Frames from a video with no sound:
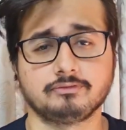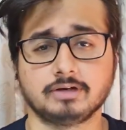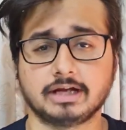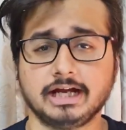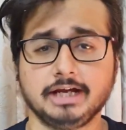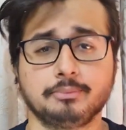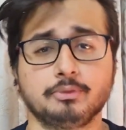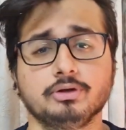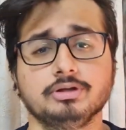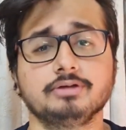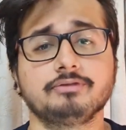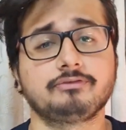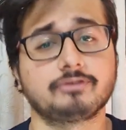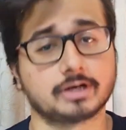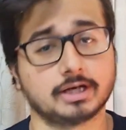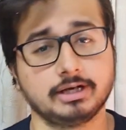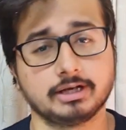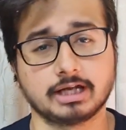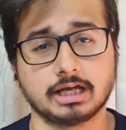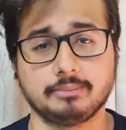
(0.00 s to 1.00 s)
night mode on the
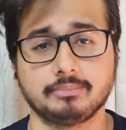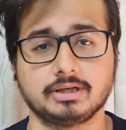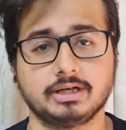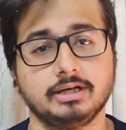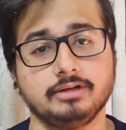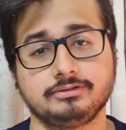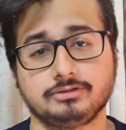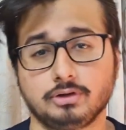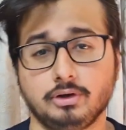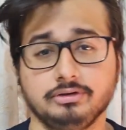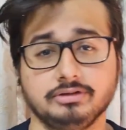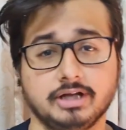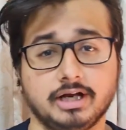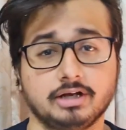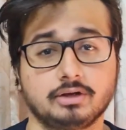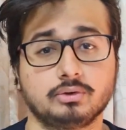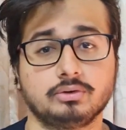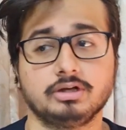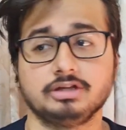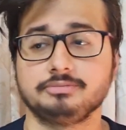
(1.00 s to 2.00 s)
front camera is not
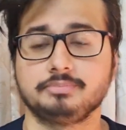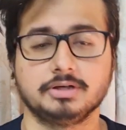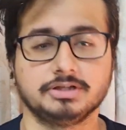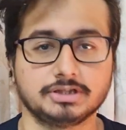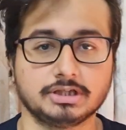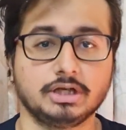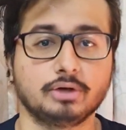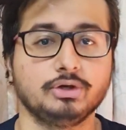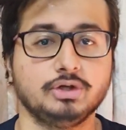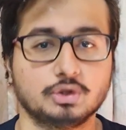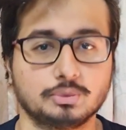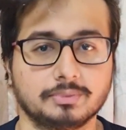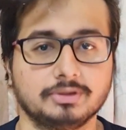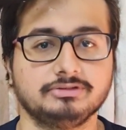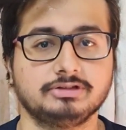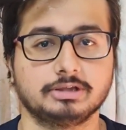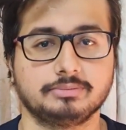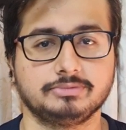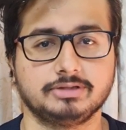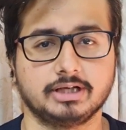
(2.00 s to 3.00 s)
that good, especially on
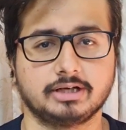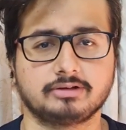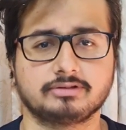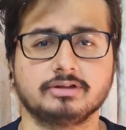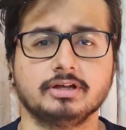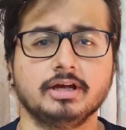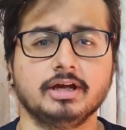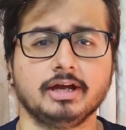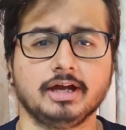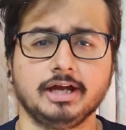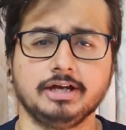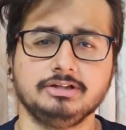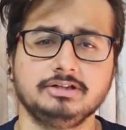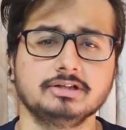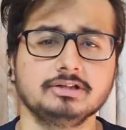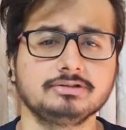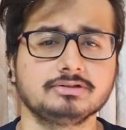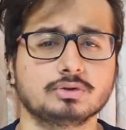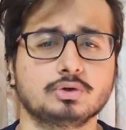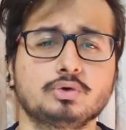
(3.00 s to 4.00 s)
human subjects. It
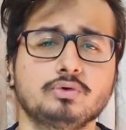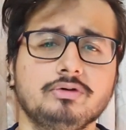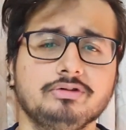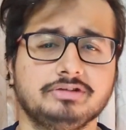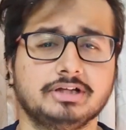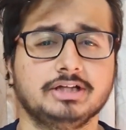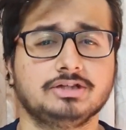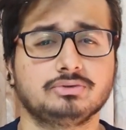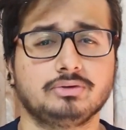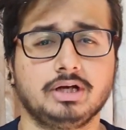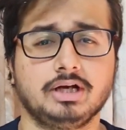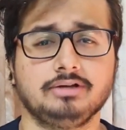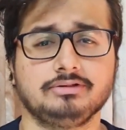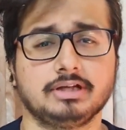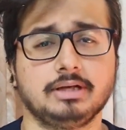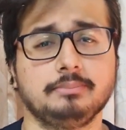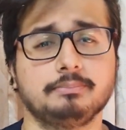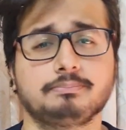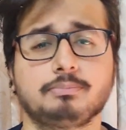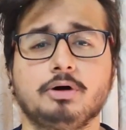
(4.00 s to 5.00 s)
just oversaturates
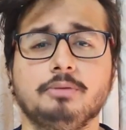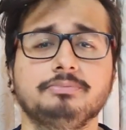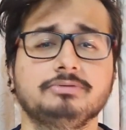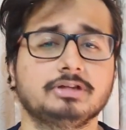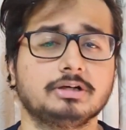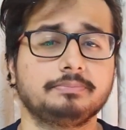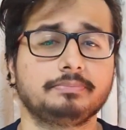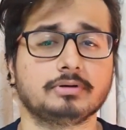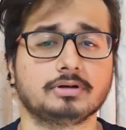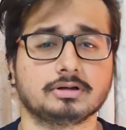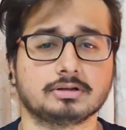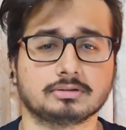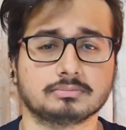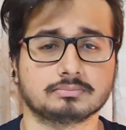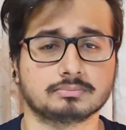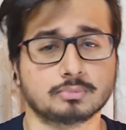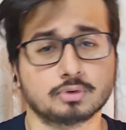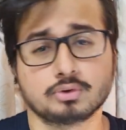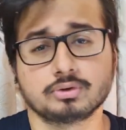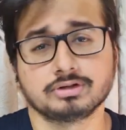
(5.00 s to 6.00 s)
and pops up
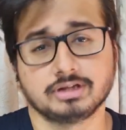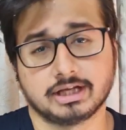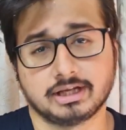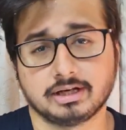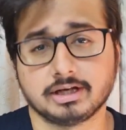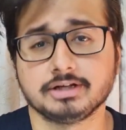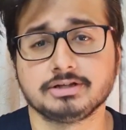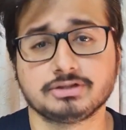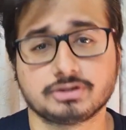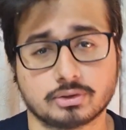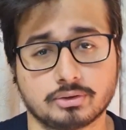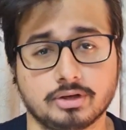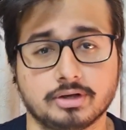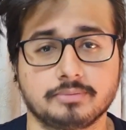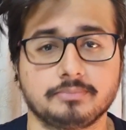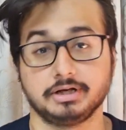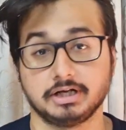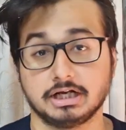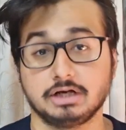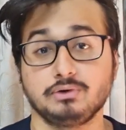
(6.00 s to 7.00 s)
more than it
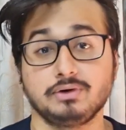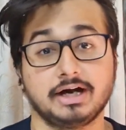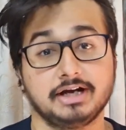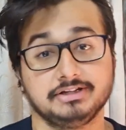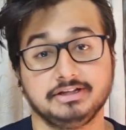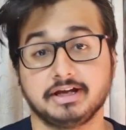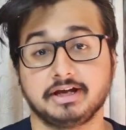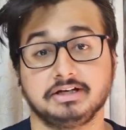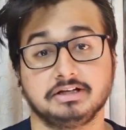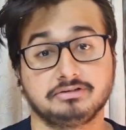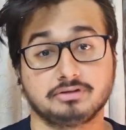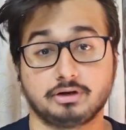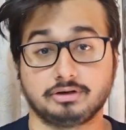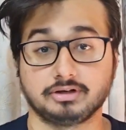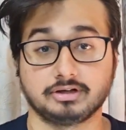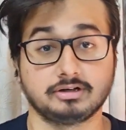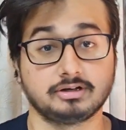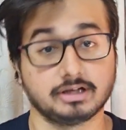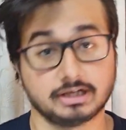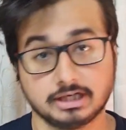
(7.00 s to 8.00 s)
should. But now I think it has
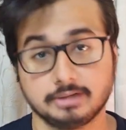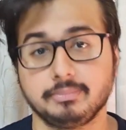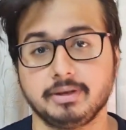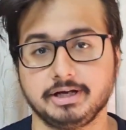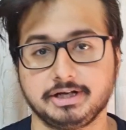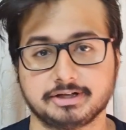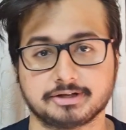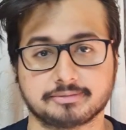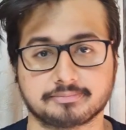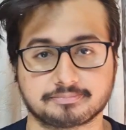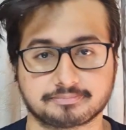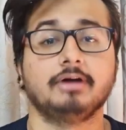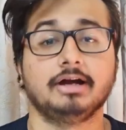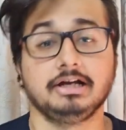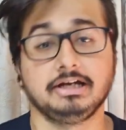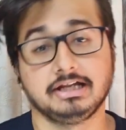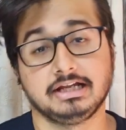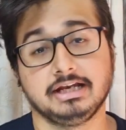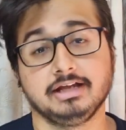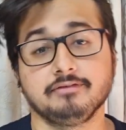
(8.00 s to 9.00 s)
gotten really better.
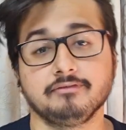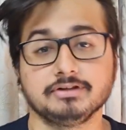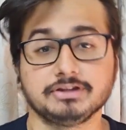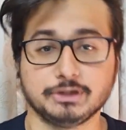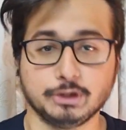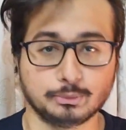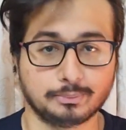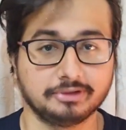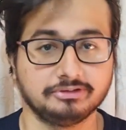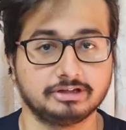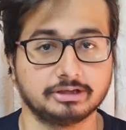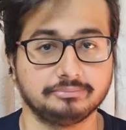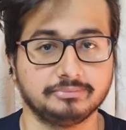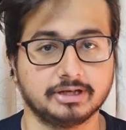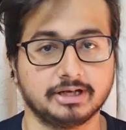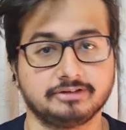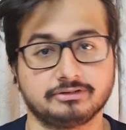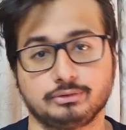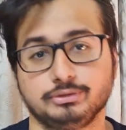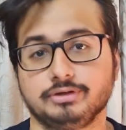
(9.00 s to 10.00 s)
While dealing with human
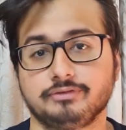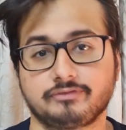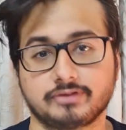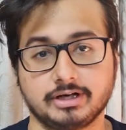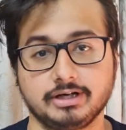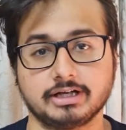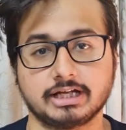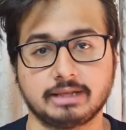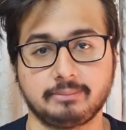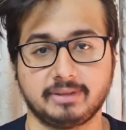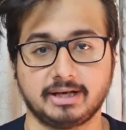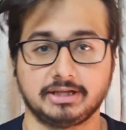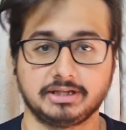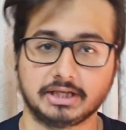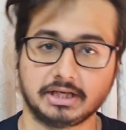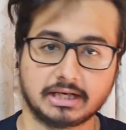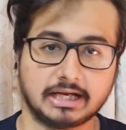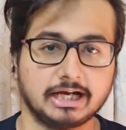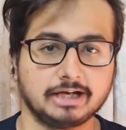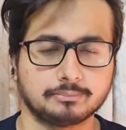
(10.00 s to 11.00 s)
subjects on the front camera in
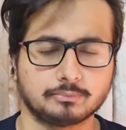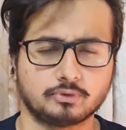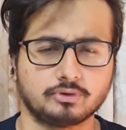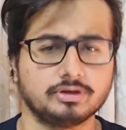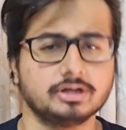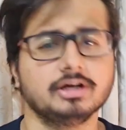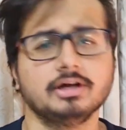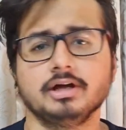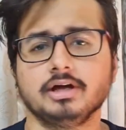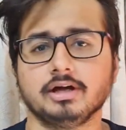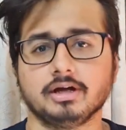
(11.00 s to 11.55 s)
the night mode,